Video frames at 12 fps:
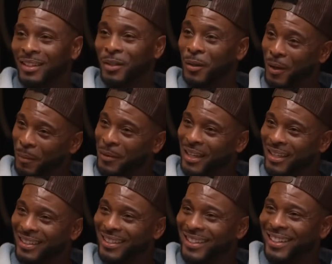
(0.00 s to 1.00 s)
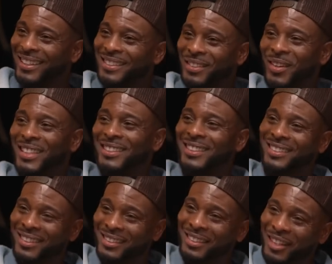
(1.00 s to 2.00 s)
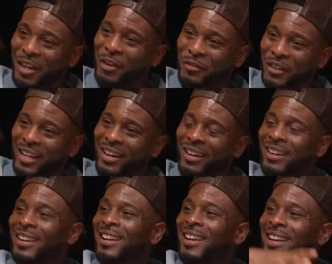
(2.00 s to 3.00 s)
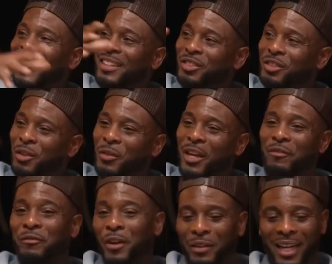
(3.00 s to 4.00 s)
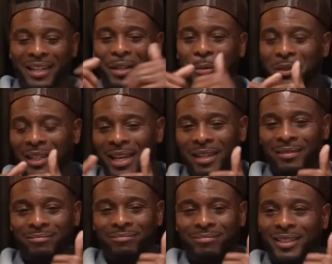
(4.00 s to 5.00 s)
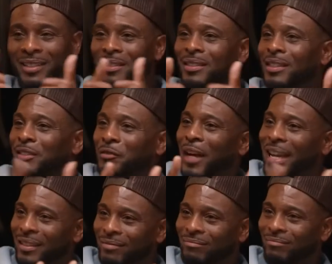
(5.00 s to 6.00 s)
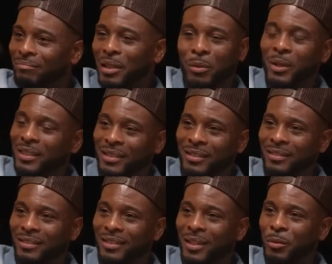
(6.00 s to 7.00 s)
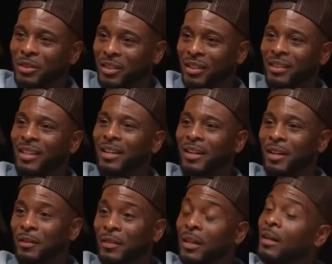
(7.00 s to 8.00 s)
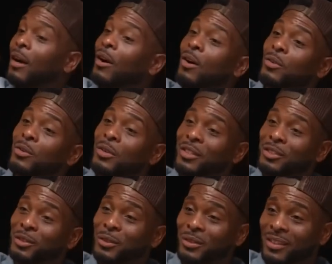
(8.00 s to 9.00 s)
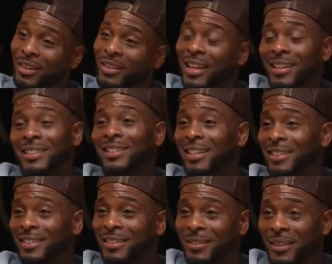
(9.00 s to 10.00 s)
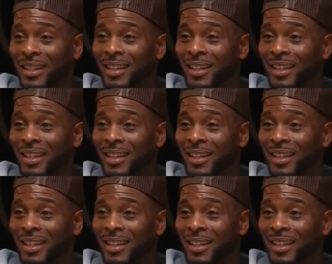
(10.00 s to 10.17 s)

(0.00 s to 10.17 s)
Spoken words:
You know what I mean? So there's this love there. And so they felt like it was like this fight. But it wasn't. It was just a thing of, oh, you here too. Okay, let's audition.